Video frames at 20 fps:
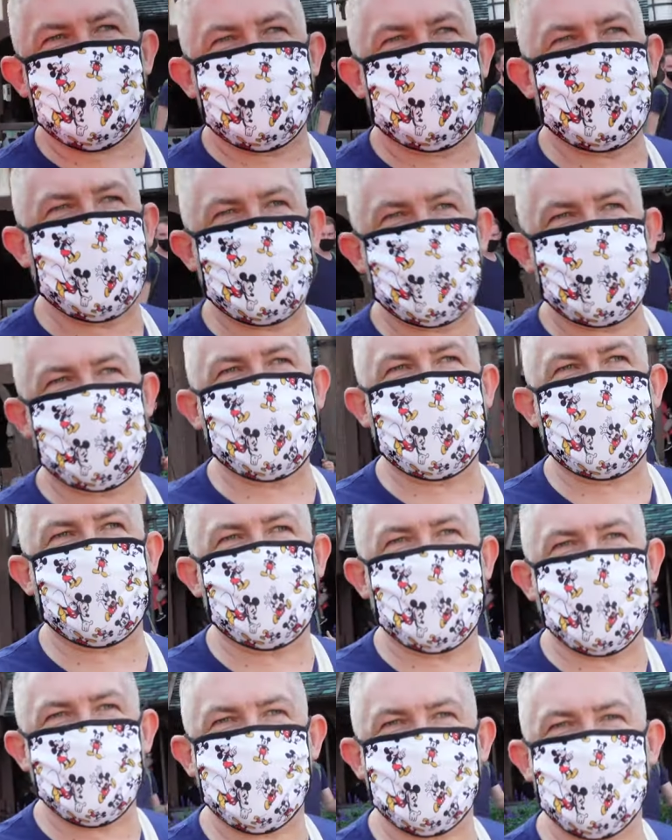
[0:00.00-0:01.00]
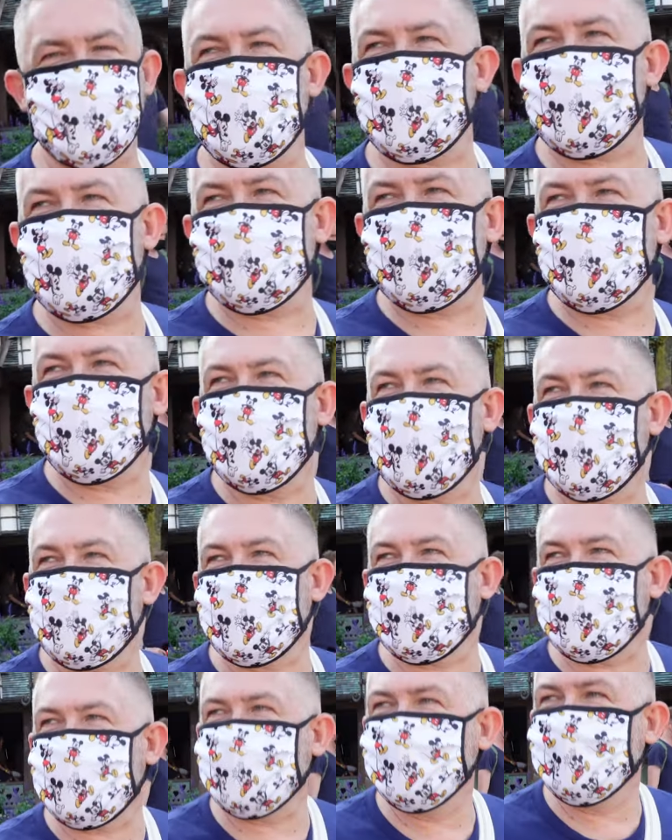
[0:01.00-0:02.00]
about evacuation kind of ruined
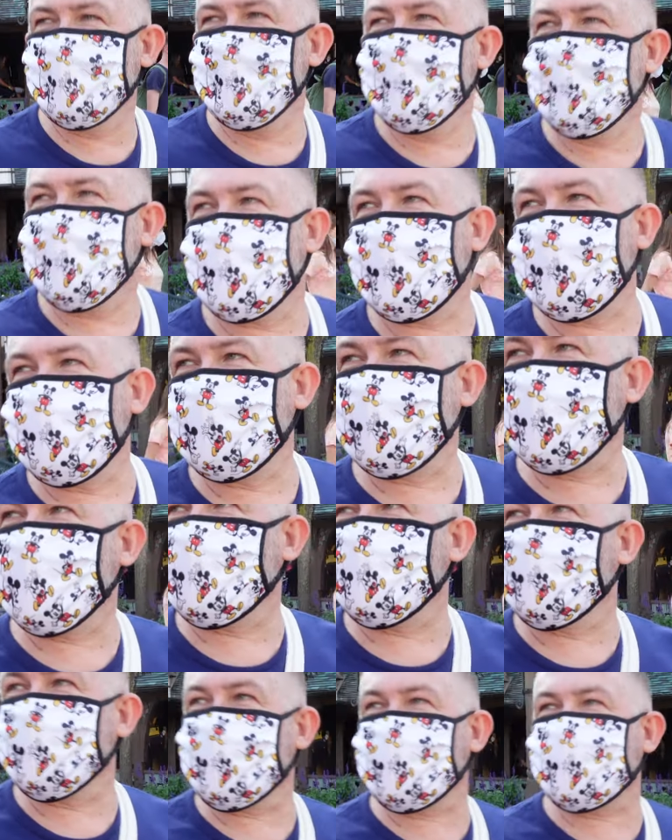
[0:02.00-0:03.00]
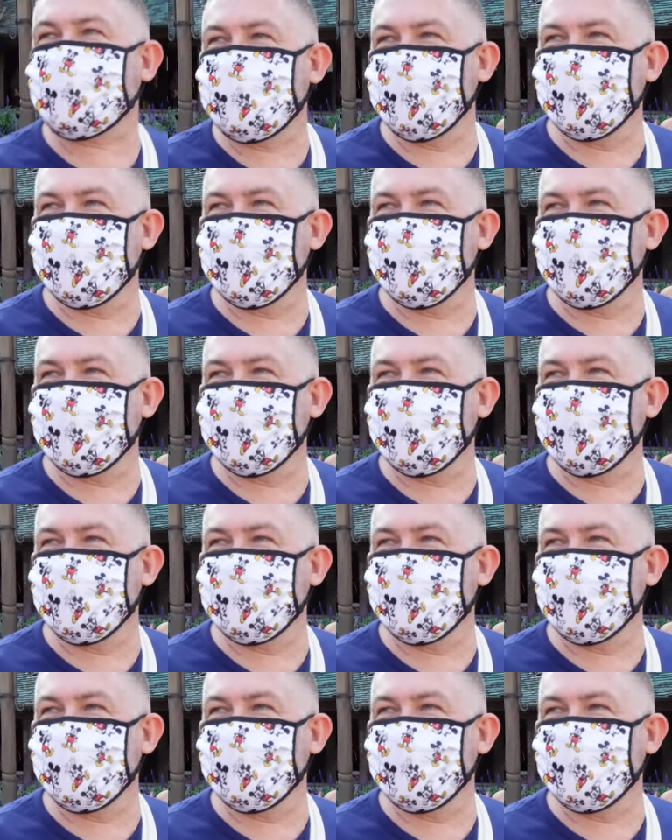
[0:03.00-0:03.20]
the ambiance